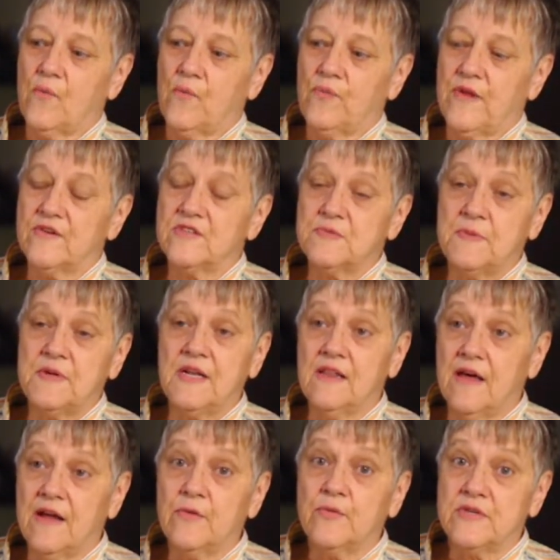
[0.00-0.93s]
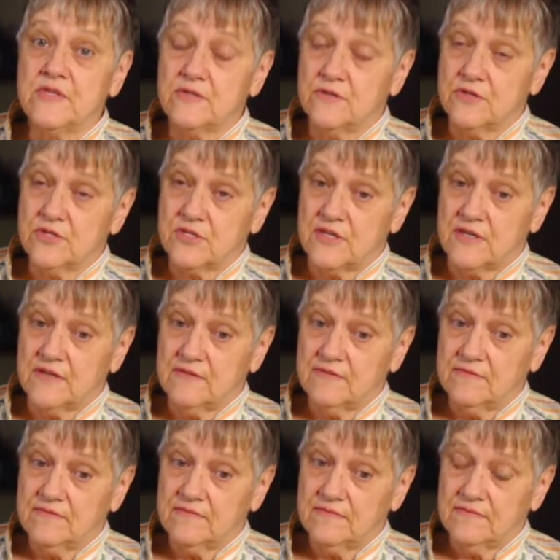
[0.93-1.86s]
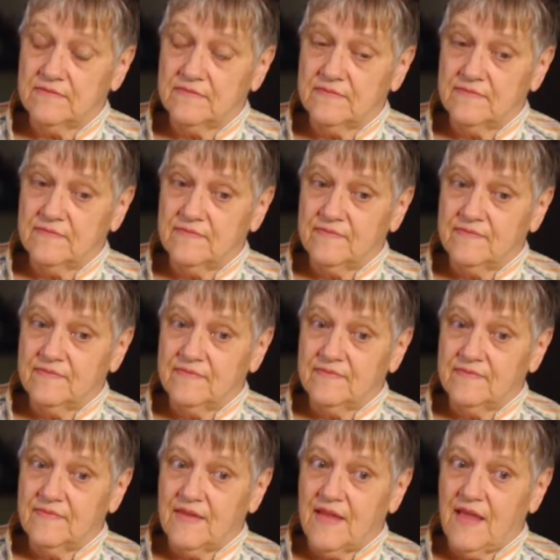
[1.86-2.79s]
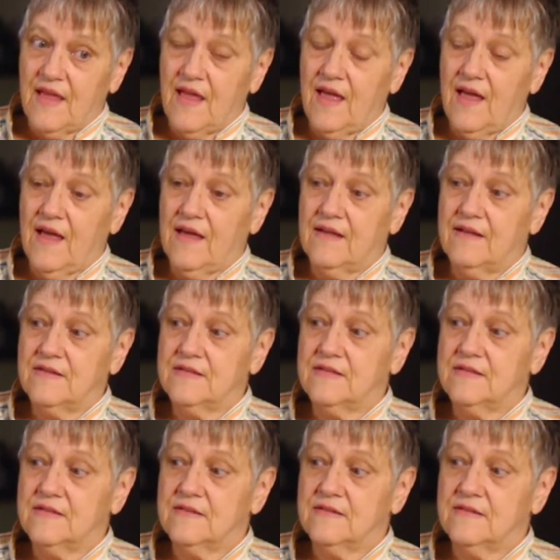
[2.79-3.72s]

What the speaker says: there's been a lot of research done. And